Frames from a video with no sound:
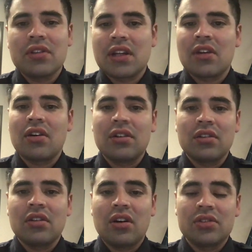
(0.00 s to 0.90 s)
They can
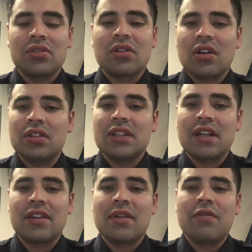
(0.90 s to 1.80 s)
also
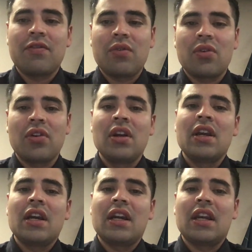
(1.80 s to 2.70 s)
contact them for
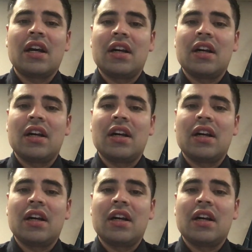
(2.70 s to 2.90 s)
an